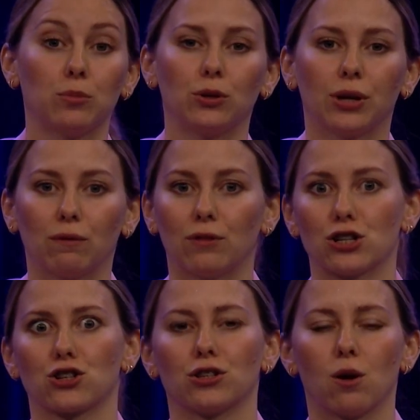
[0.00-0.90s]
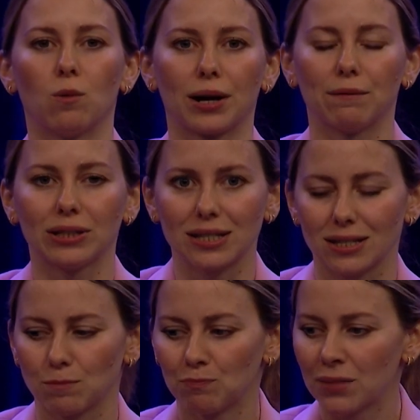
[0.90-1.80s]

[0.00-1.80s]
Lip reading: beauty, fashion, or whatever it is.